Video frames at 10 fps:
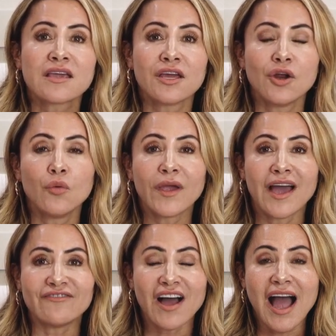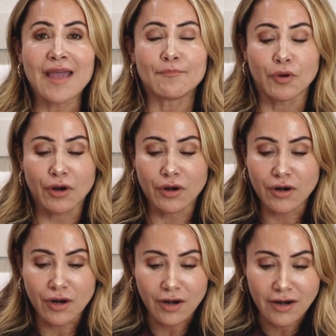We have
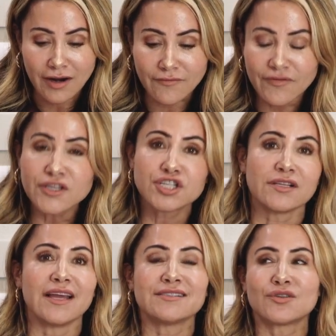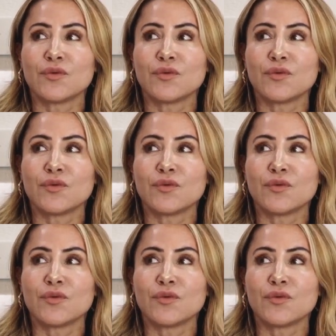hyper vigilant.